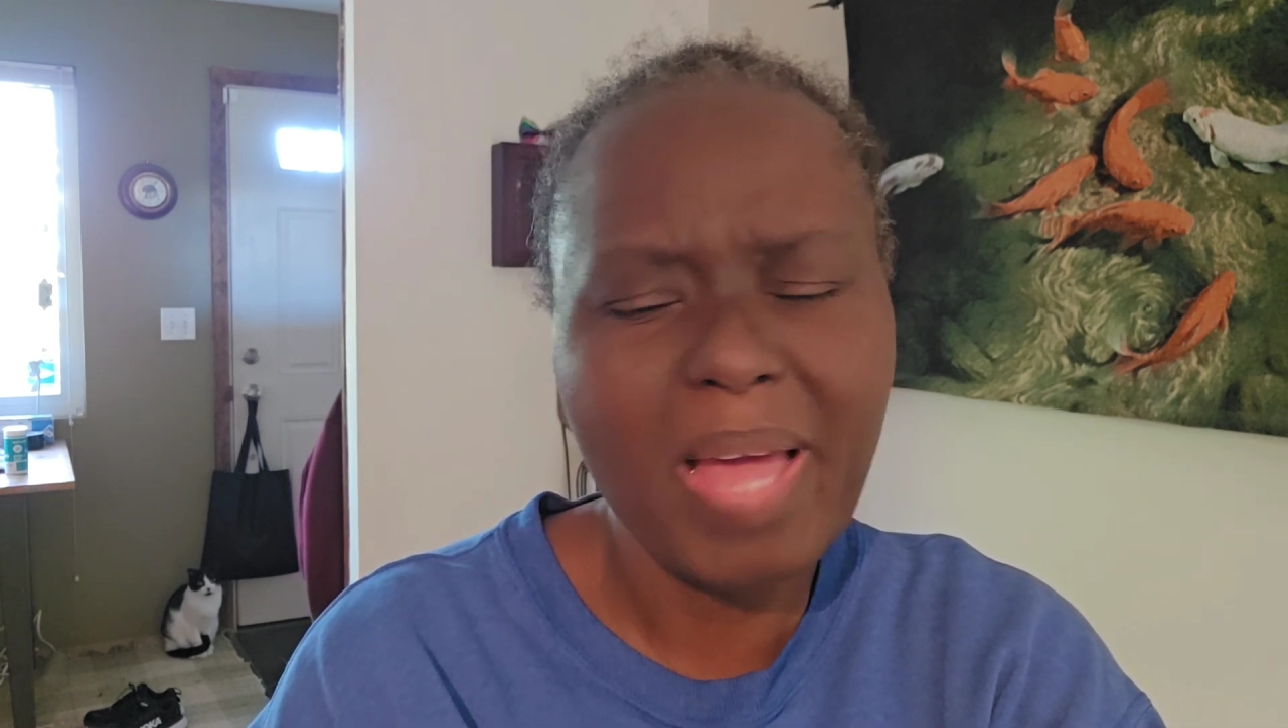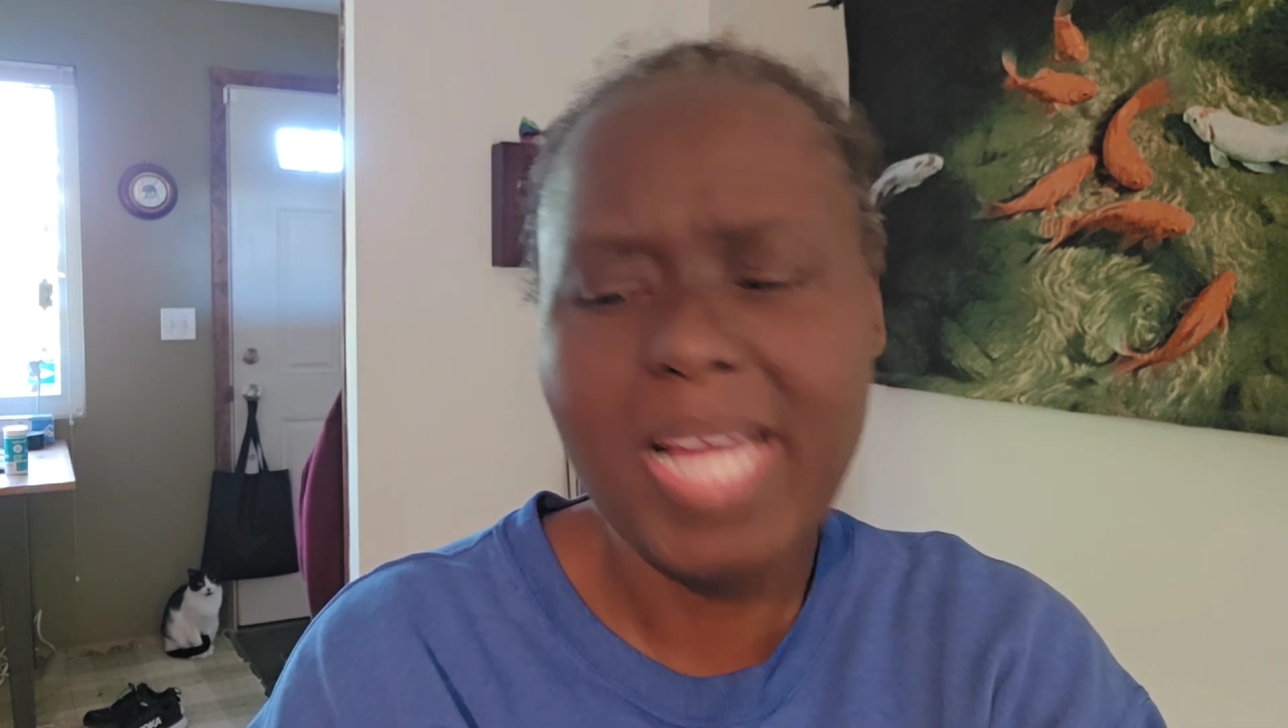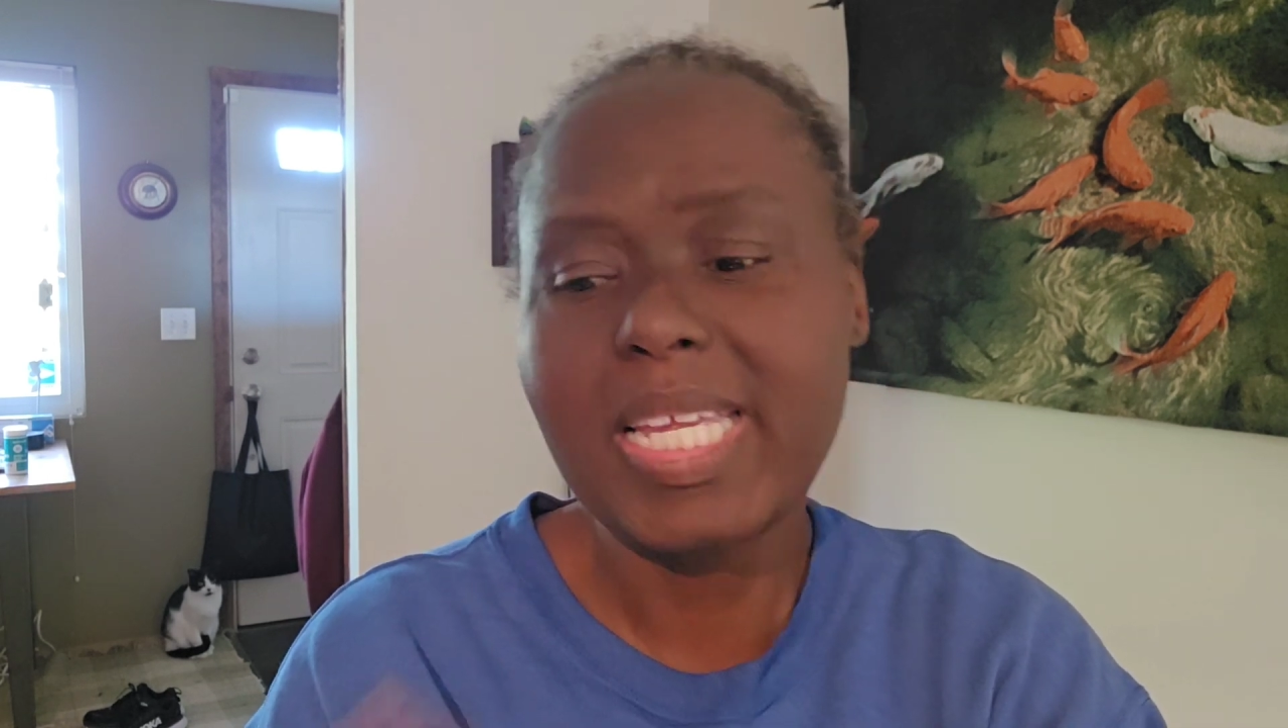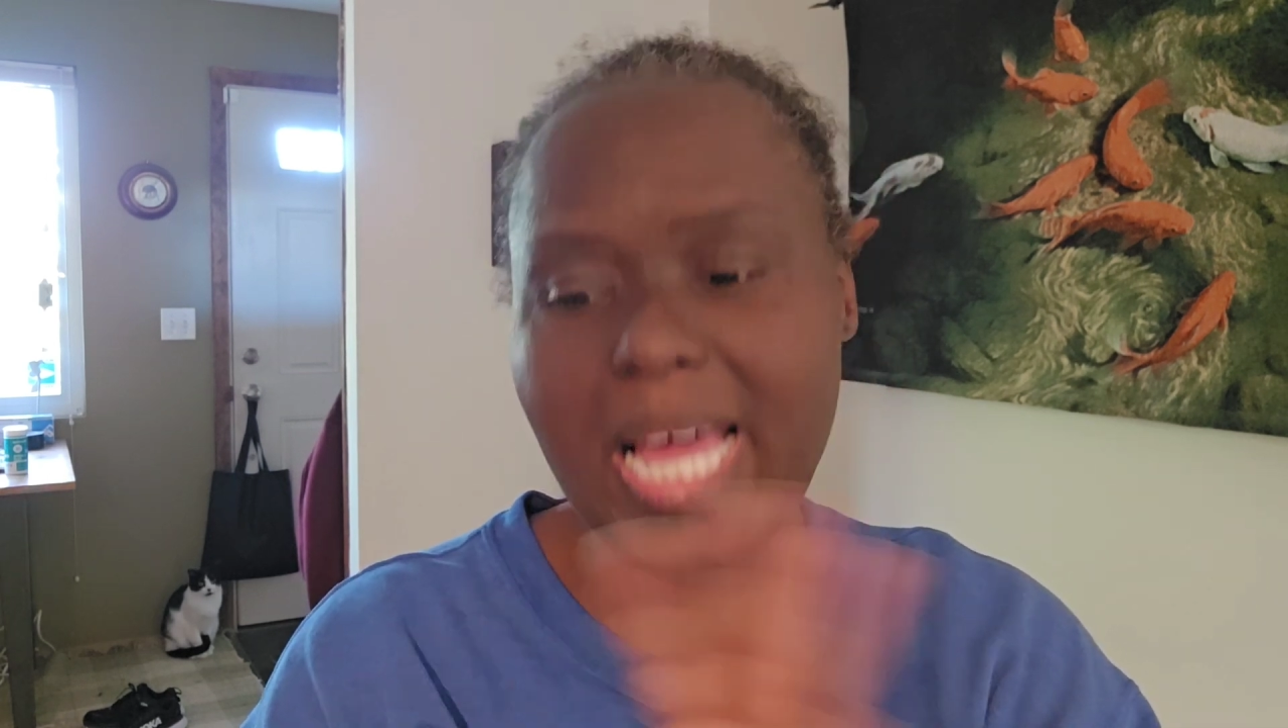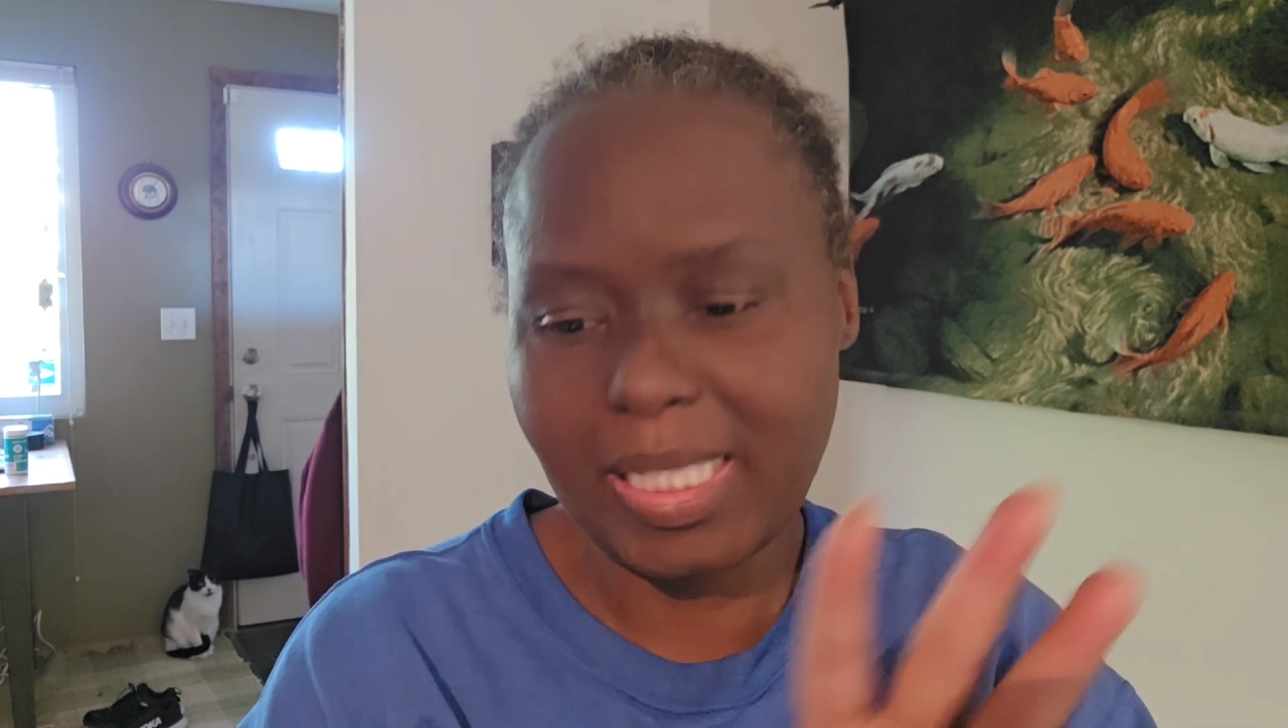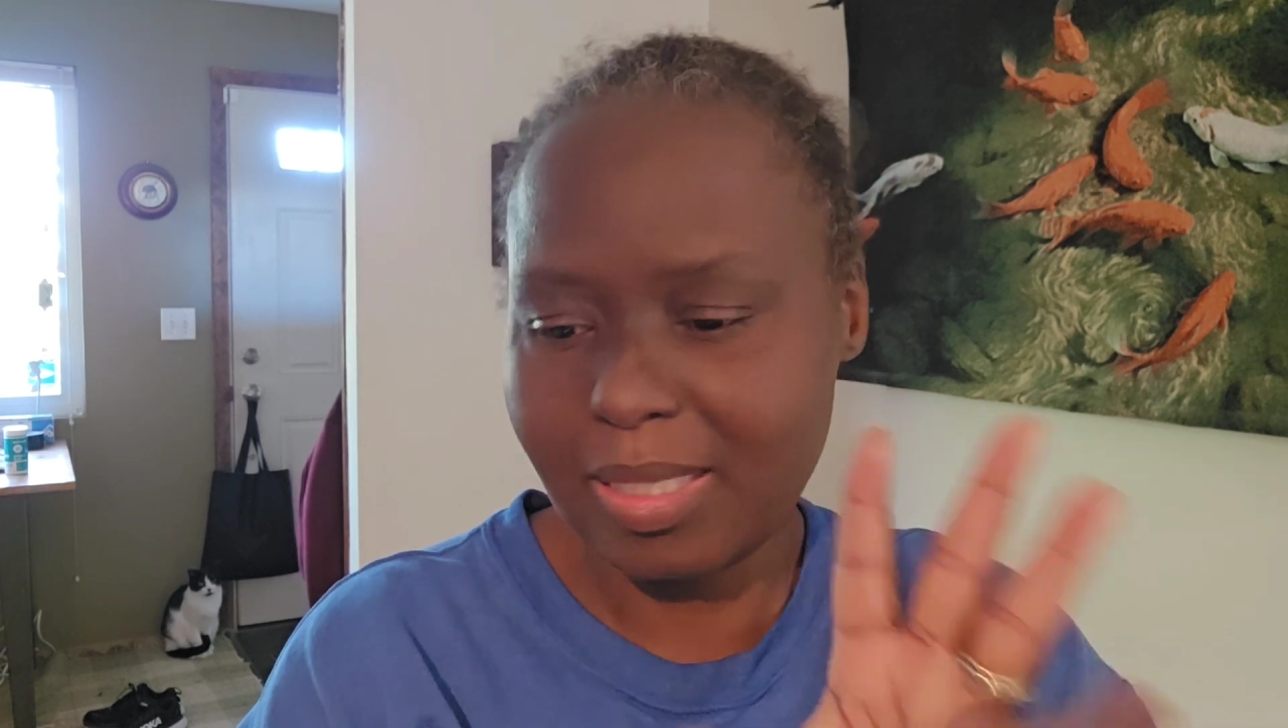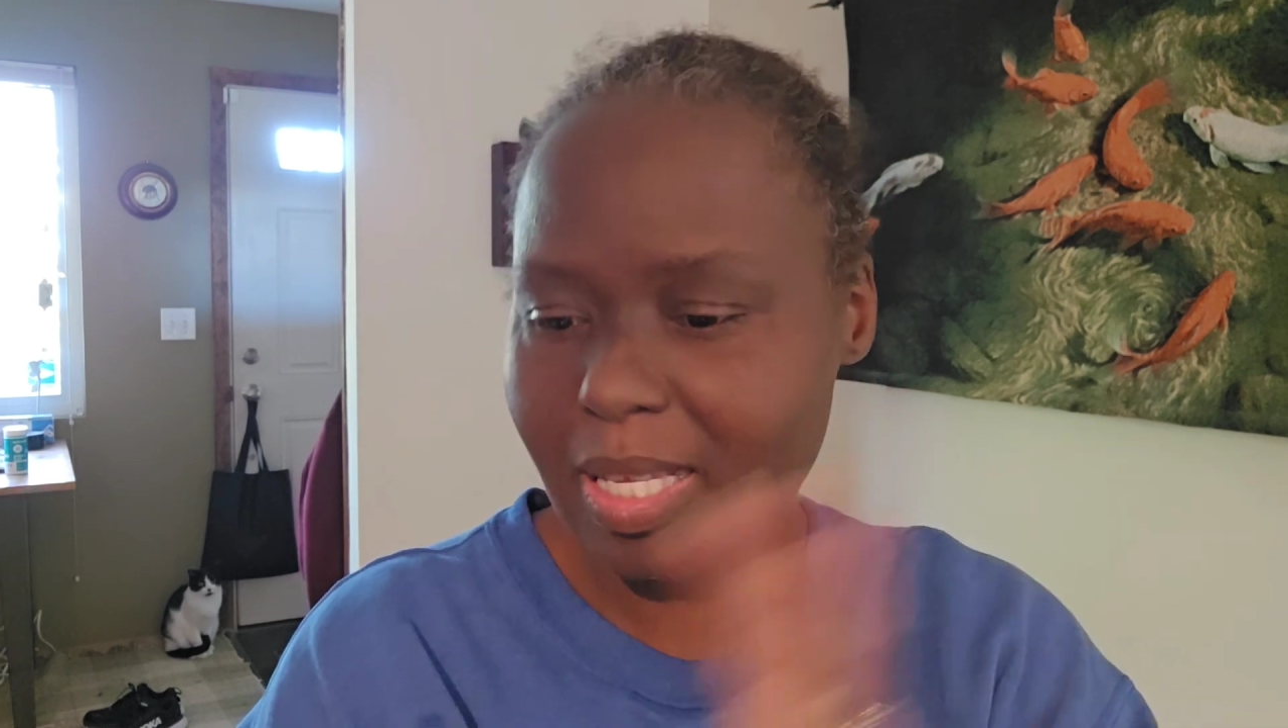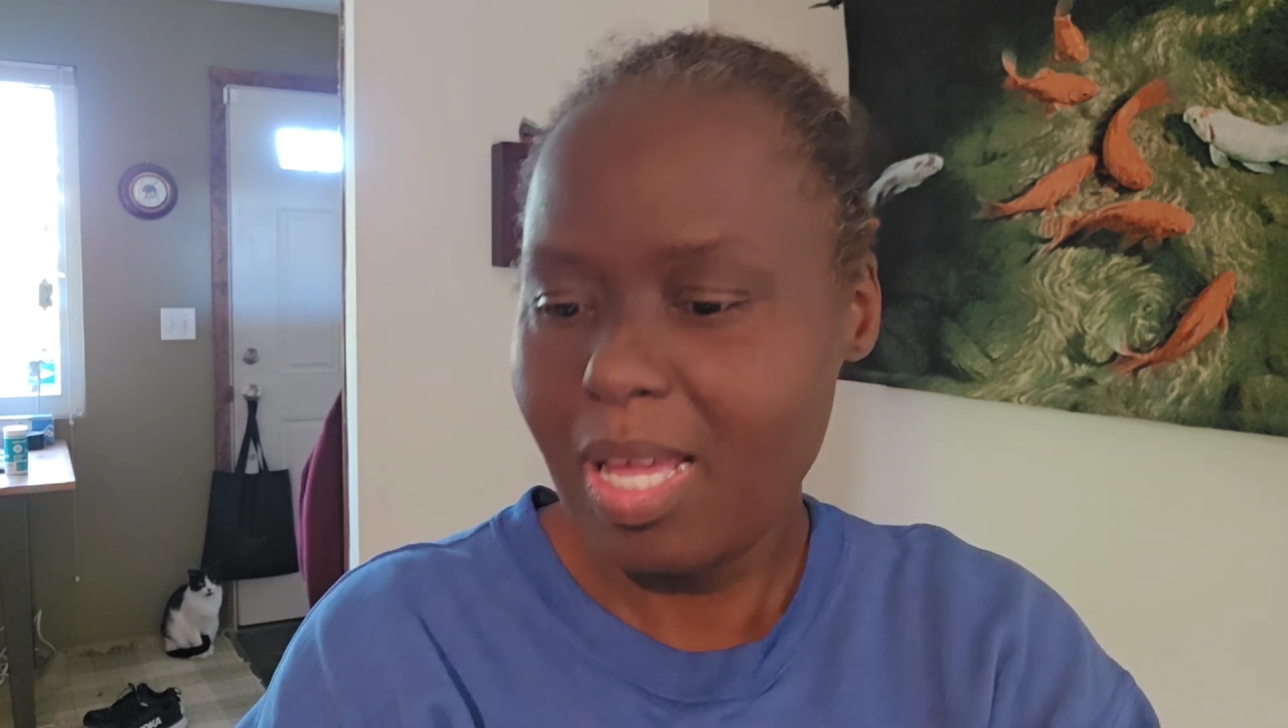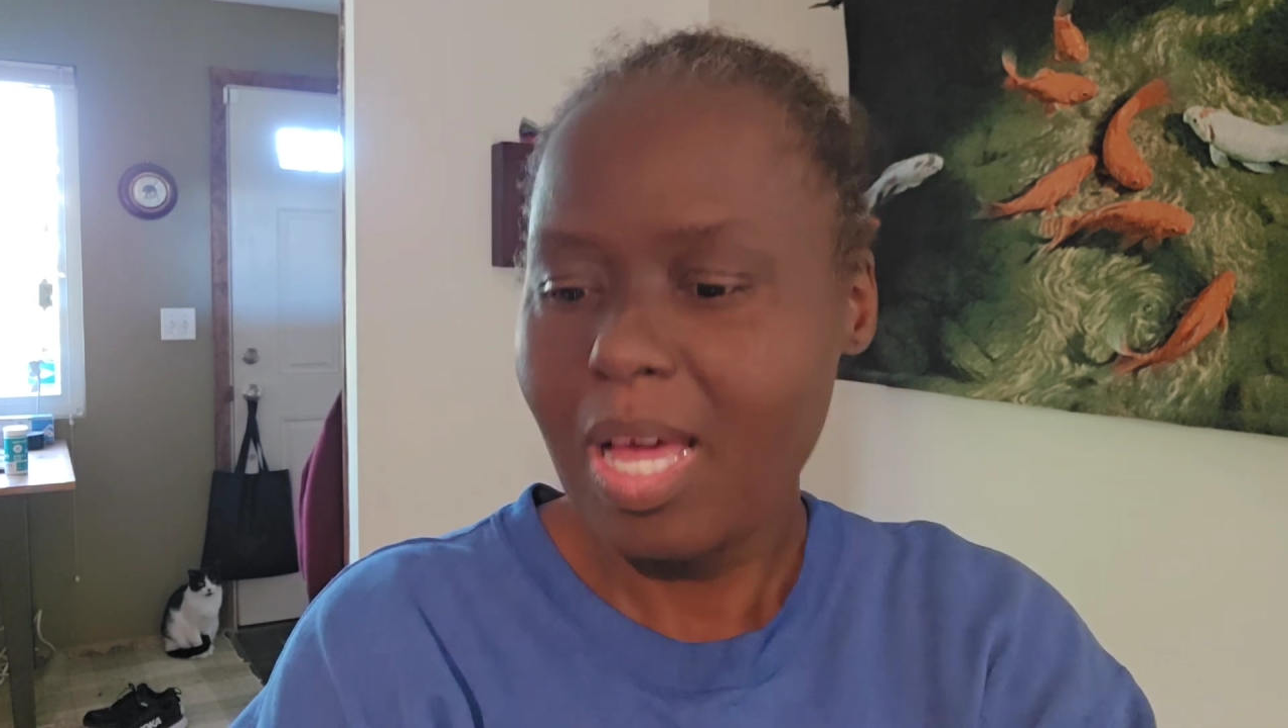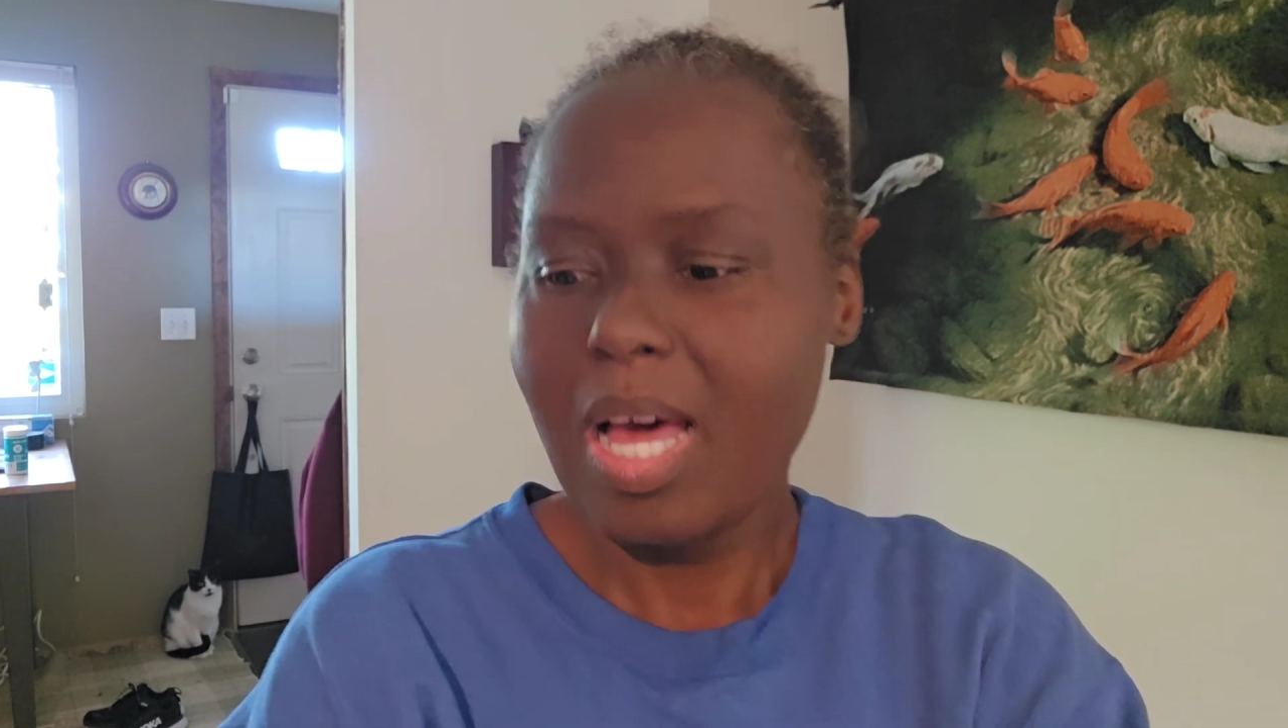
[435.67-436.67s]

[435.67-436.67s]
back? Yes.